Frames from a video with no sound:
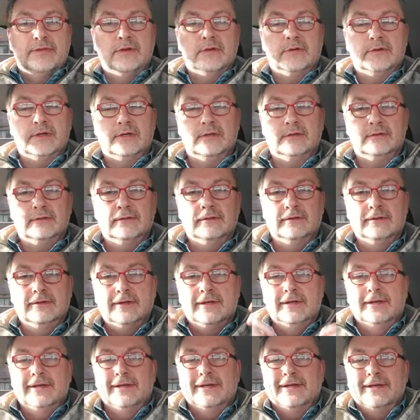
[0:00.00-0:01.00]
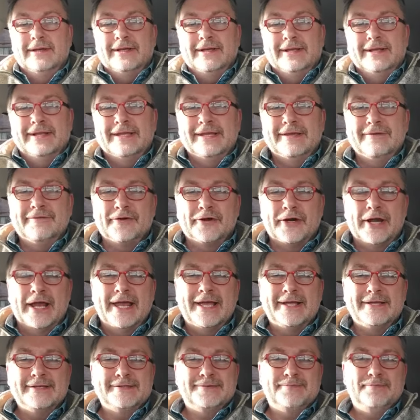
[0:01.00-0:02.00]
You can leave your
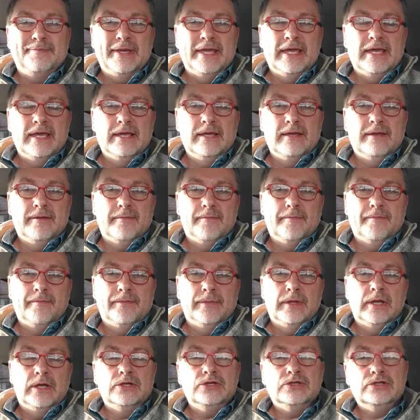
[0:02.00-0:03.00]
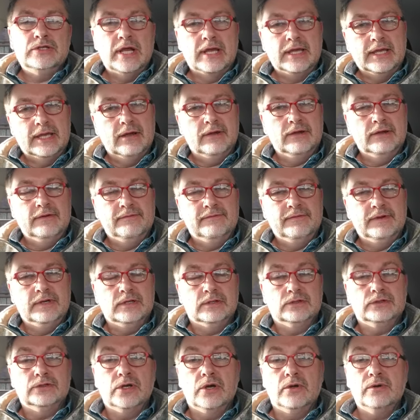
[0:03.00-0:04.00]
hands be. Check how you
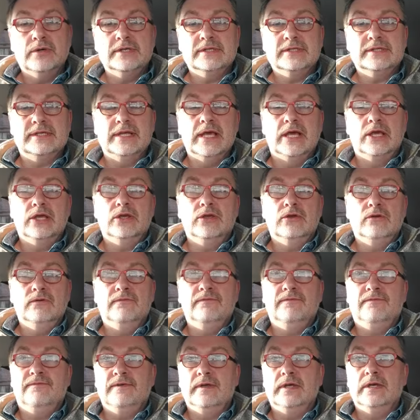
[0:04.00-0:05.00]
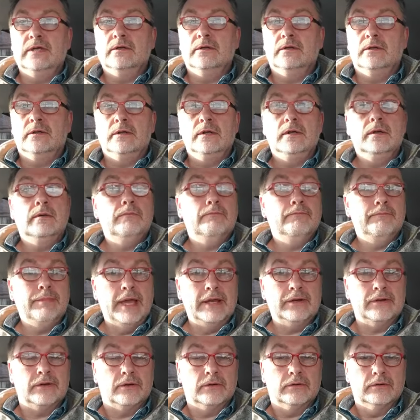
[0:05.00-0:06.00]
feel. Notice that you feel
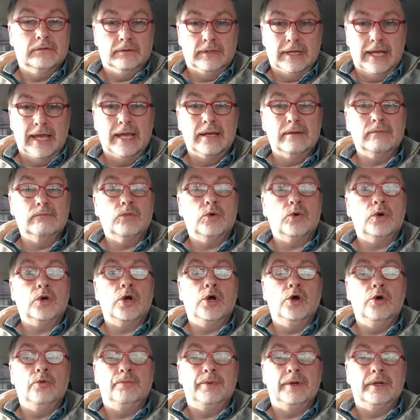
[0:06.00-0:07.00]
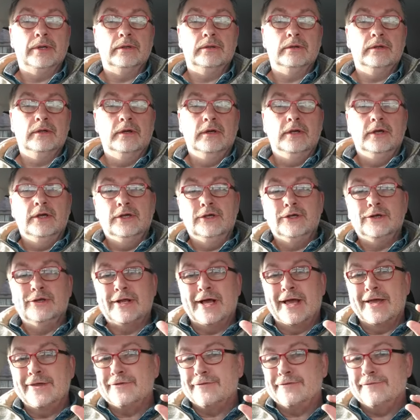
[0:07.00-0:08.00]
better and more open. You'll
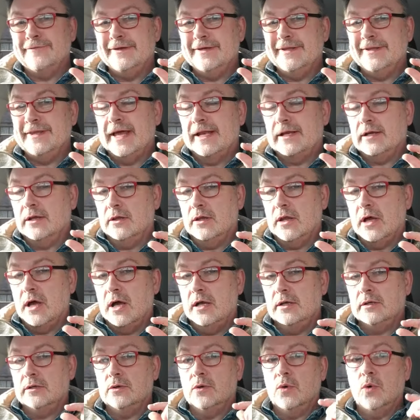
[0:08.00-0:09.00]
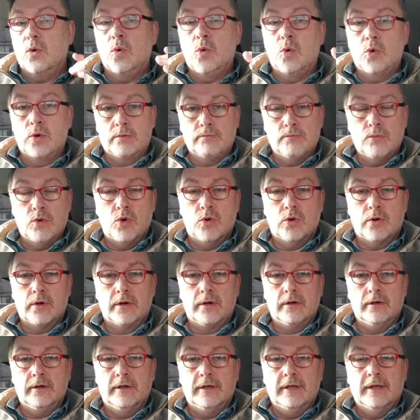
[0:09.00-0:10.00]
either feel that a lot or
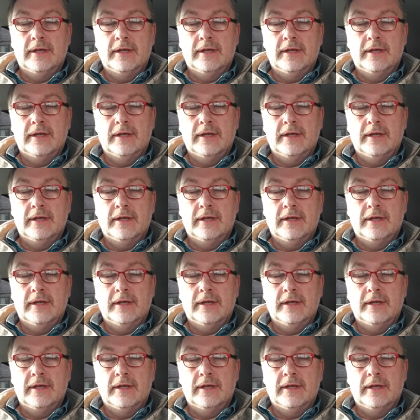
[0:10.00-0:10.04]
more.